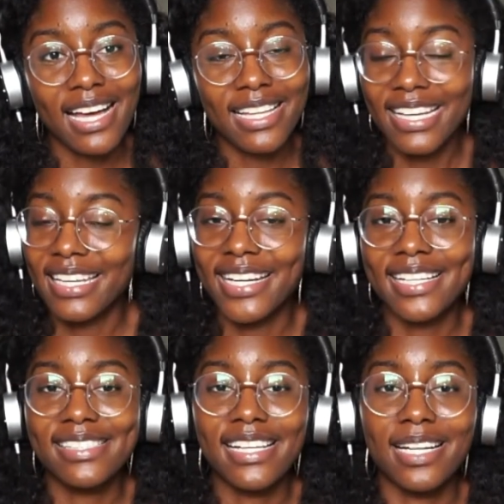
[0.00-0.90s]
Again, like
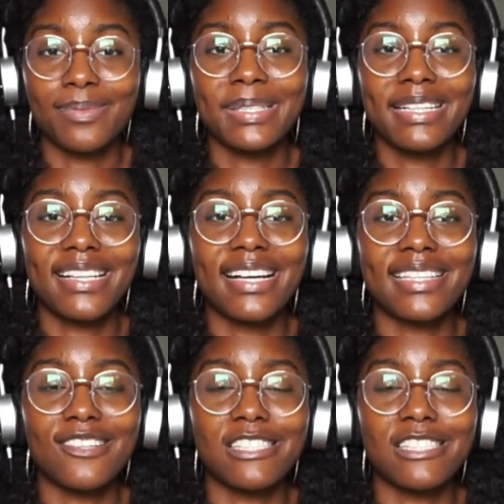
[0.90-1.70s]
I said, I'm really glad that